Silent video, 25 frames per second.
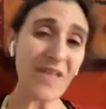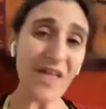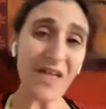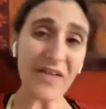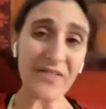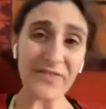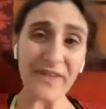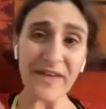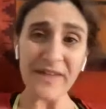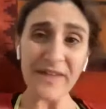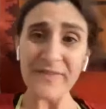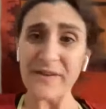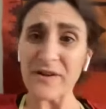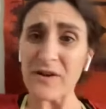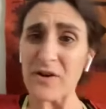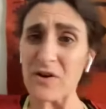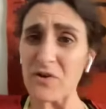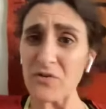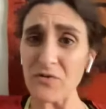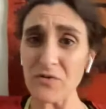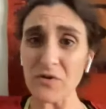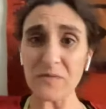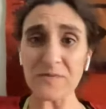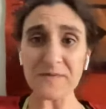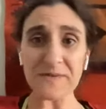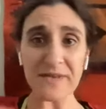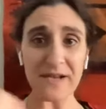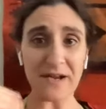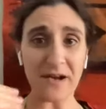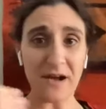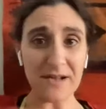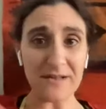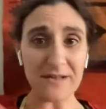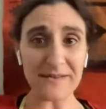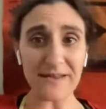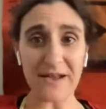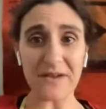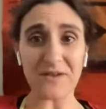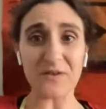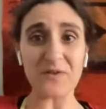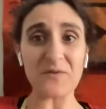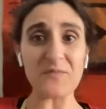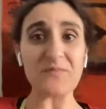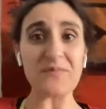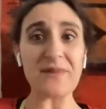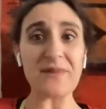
Then there are groups like Undocumented